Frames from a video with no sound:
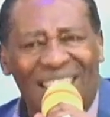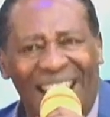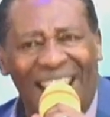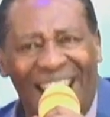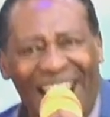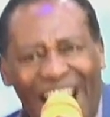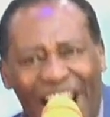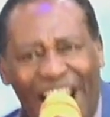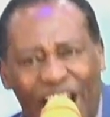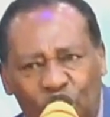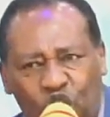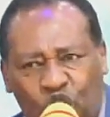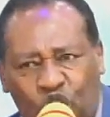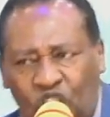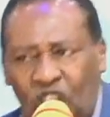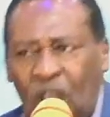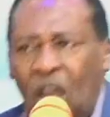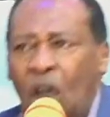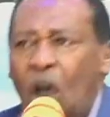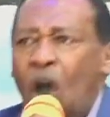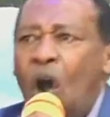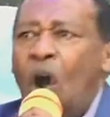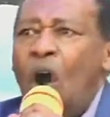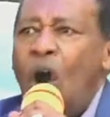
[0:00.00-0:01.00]
edge
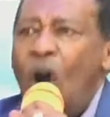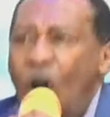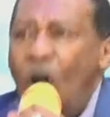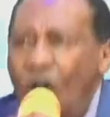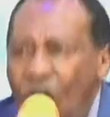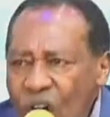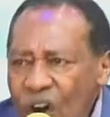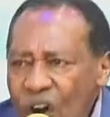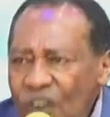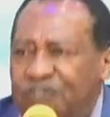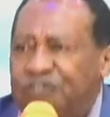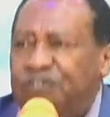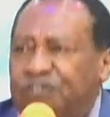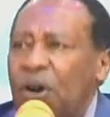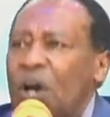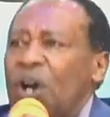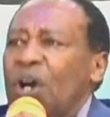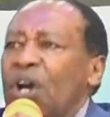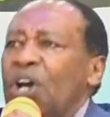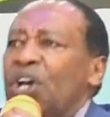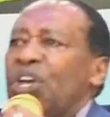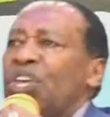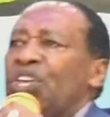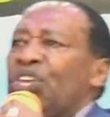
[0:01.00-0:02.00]
of
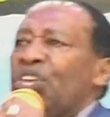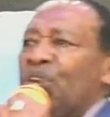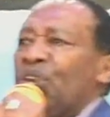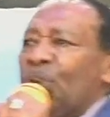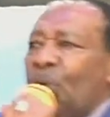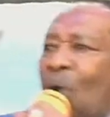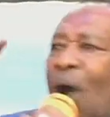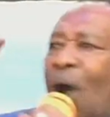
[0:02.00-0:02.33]
your